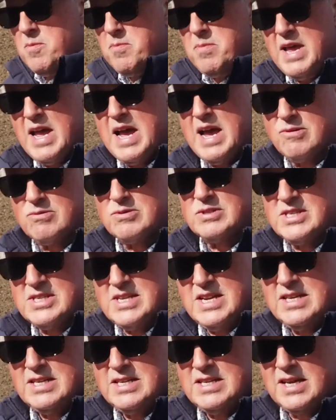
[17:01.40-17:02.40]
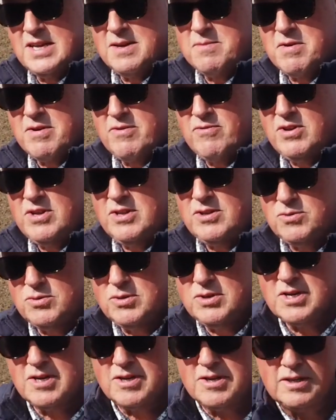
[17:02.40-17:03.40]
be outstanding in my field,
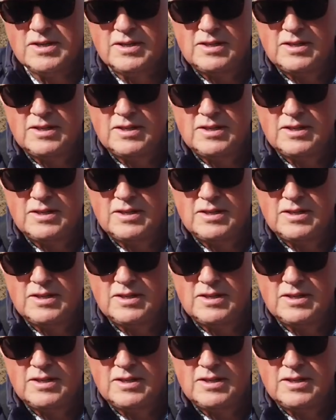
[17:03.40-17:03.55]
wouldn't I?